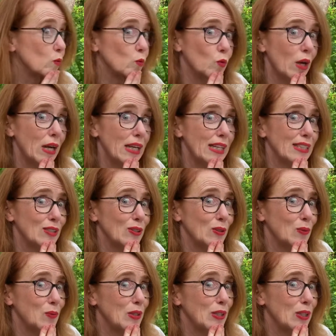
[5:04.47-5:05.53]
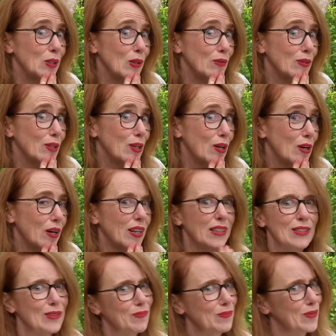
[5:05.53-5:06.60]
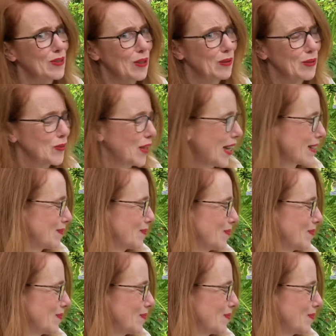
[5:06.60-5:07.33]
right into the window of a car. Don't do that.